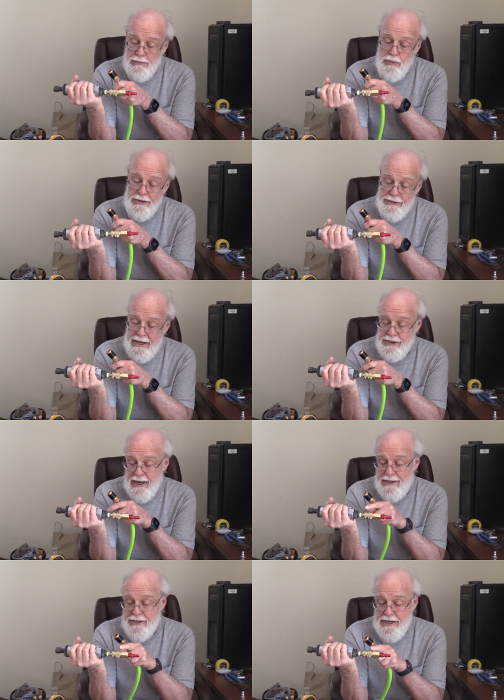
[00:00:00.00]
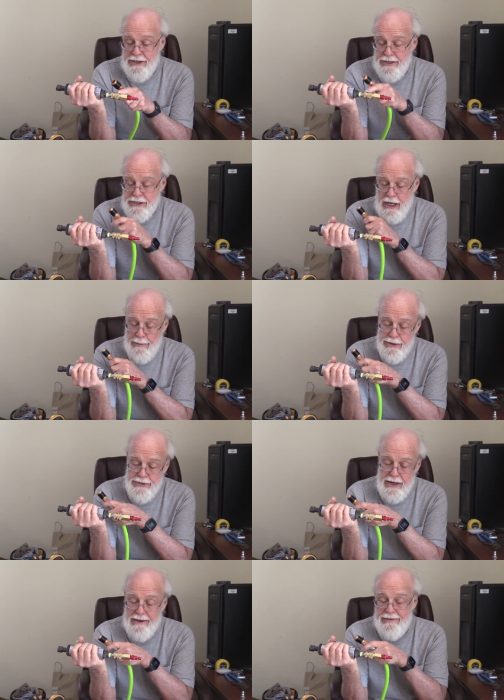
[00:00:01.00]
real testing, I tested these
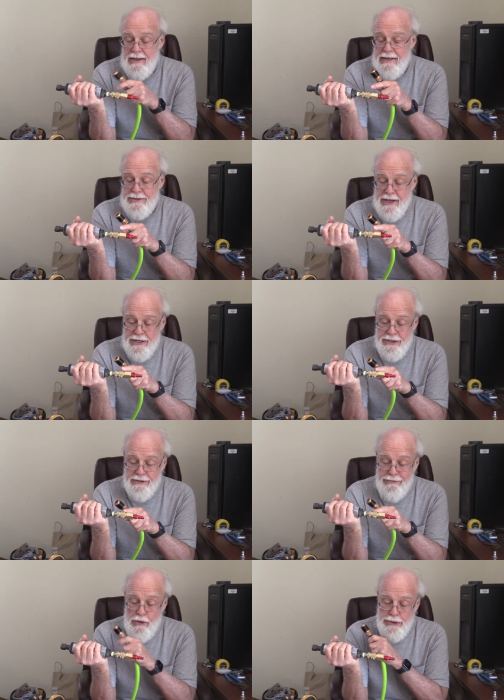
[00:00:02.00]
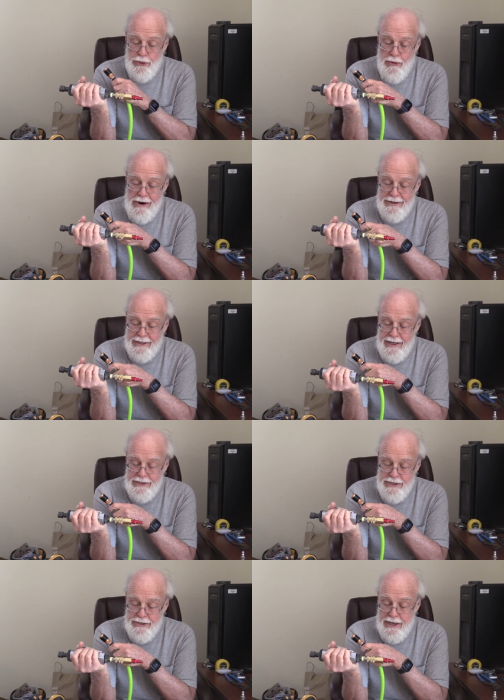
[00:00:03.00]
couplers and I've tested the force required to connect
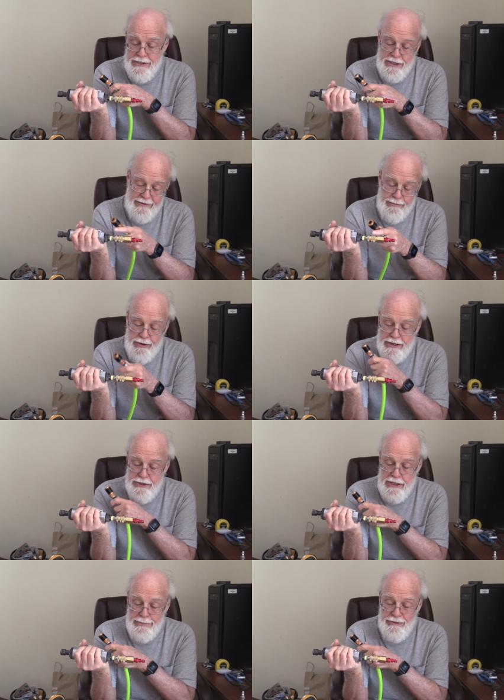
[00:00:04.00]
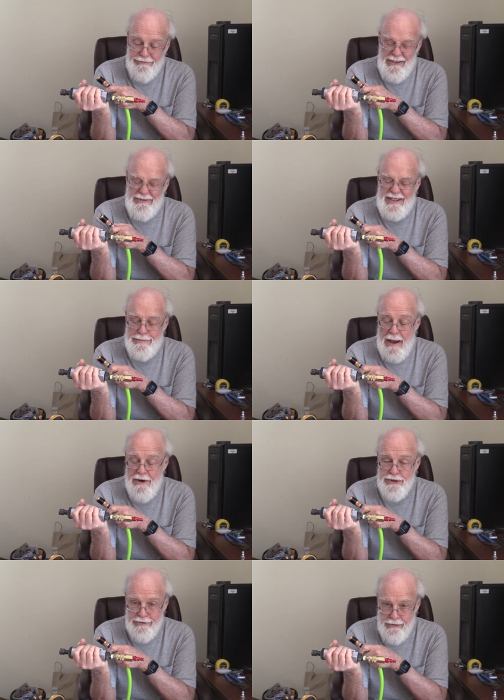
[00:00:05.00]
these things at different pressures up to 50
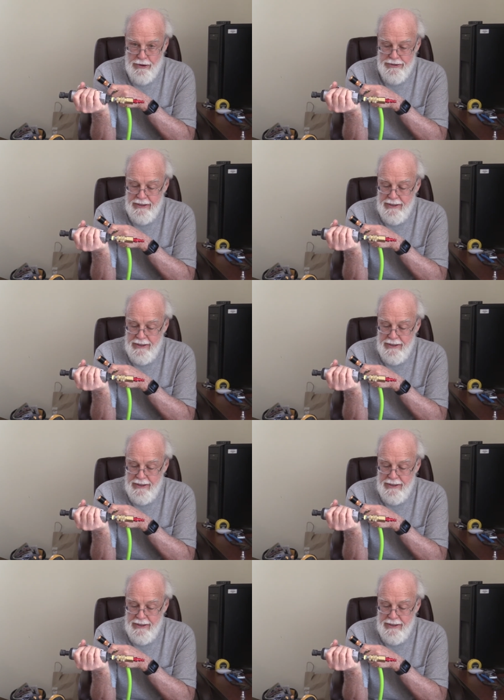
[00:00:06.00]
pounds of force.